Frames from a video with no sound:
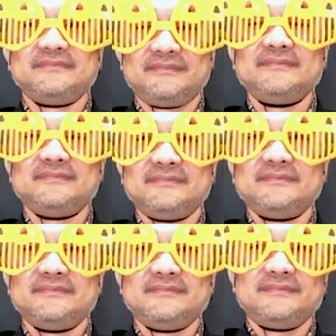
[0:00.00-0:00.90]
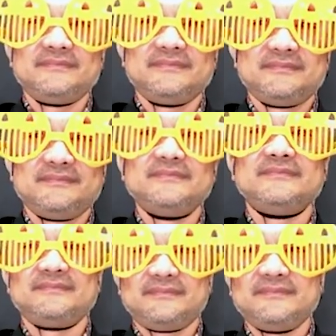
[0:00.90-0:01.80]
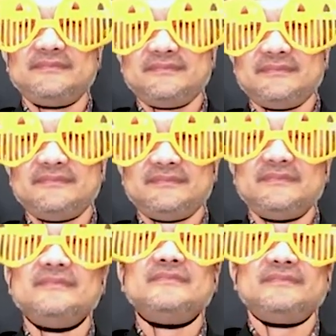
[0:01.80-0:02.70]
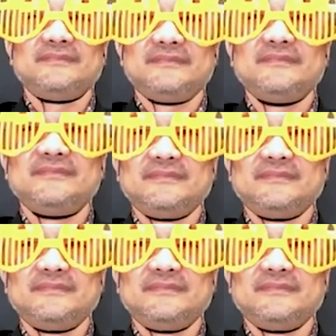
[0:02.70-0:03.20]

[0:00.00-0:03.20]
(silent)